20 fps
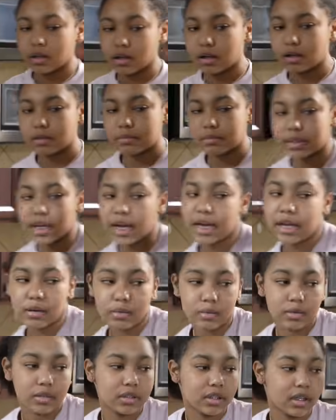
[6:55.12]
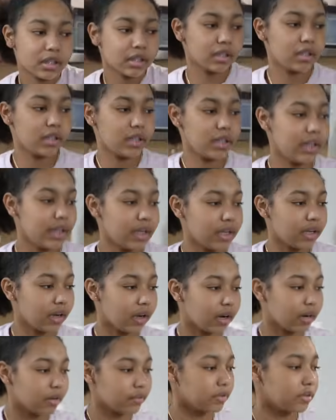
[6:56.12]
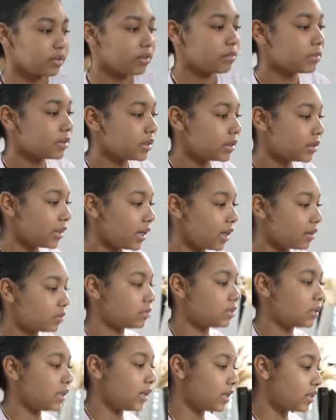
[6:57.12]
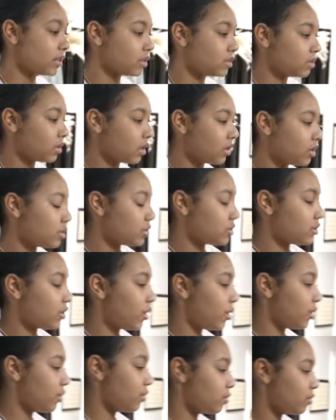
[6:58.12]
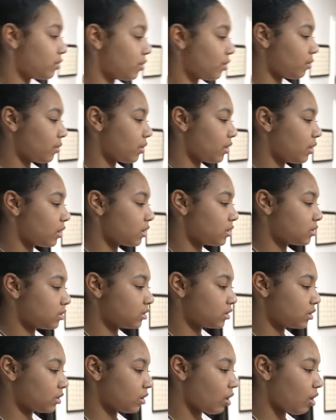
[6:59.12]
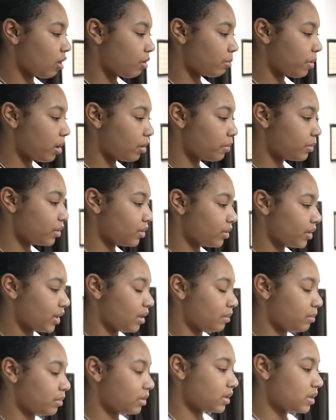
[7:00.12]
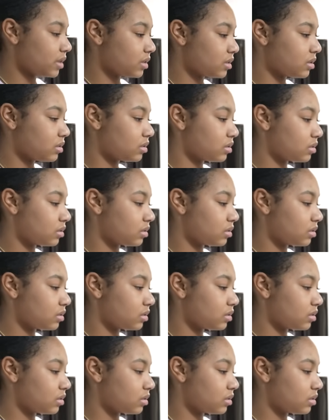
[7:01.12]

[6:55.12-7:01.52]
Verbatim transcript: Um, Daddy, we're done cleaning our rooms and downstairs. Are you sure you don't want us to call Mommy or the ambulance?